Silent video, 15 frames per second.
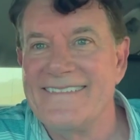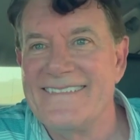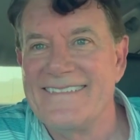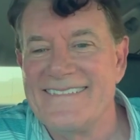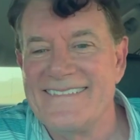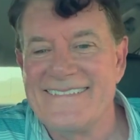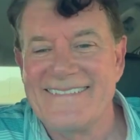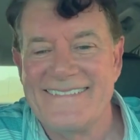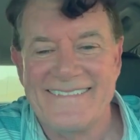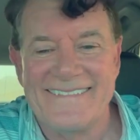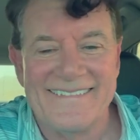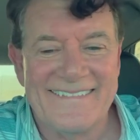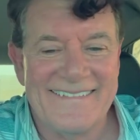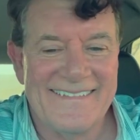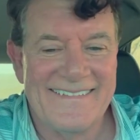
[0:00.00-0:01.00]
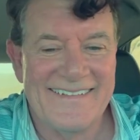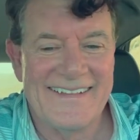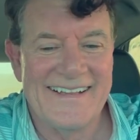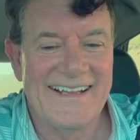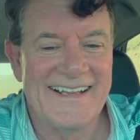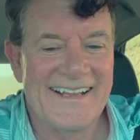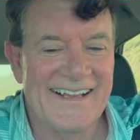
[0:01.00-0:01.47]

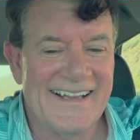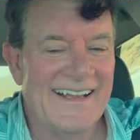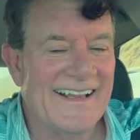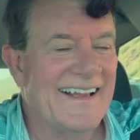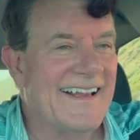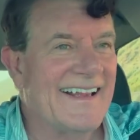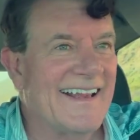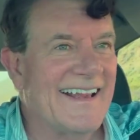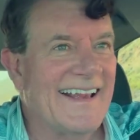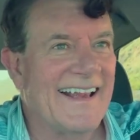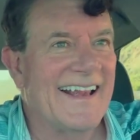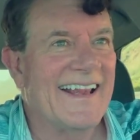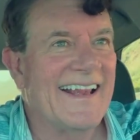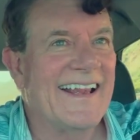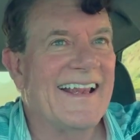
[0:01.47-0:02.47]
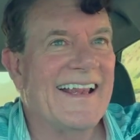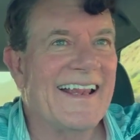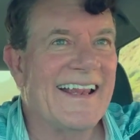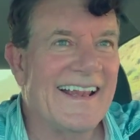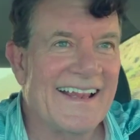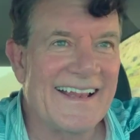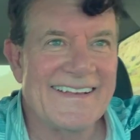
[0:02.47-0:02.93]

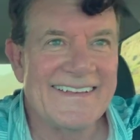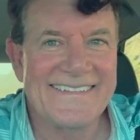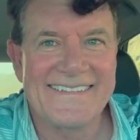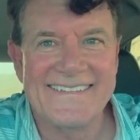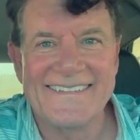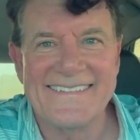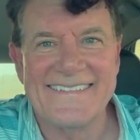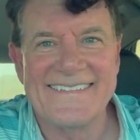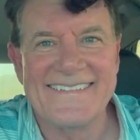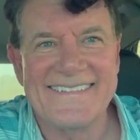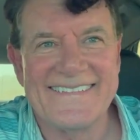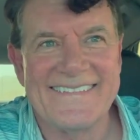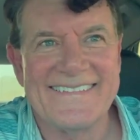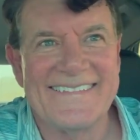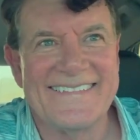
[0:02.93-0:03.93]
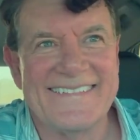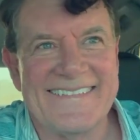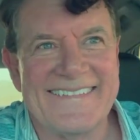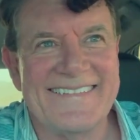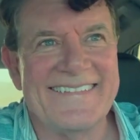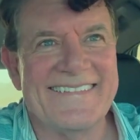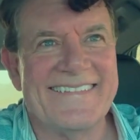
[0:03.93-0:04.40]

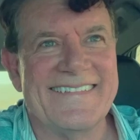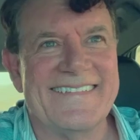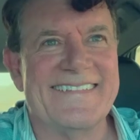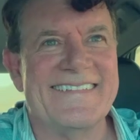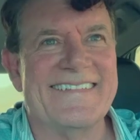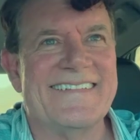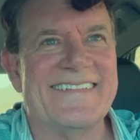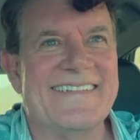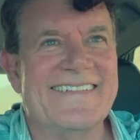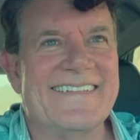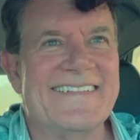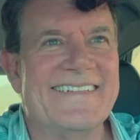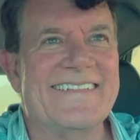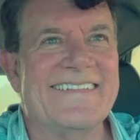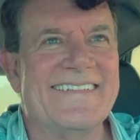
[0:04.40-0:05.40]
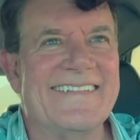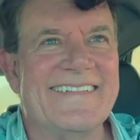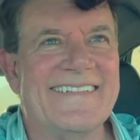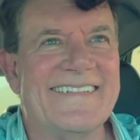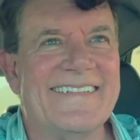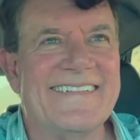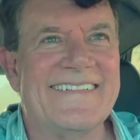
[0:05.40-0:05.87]

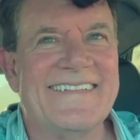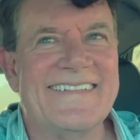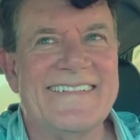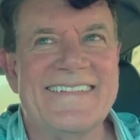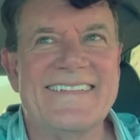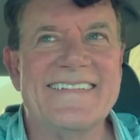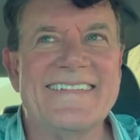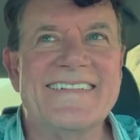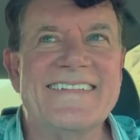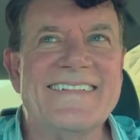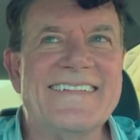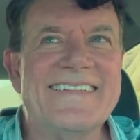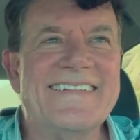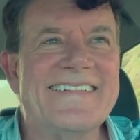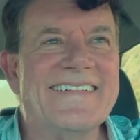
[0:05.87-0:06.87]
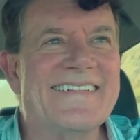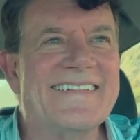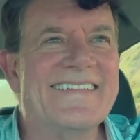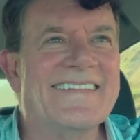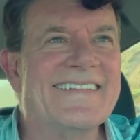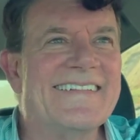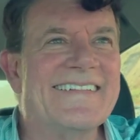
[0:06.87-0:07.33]

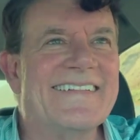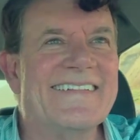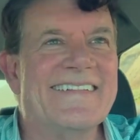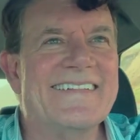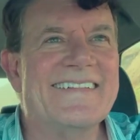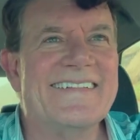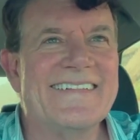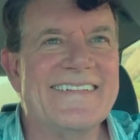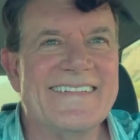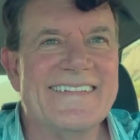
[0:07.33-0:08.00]
(not speaking)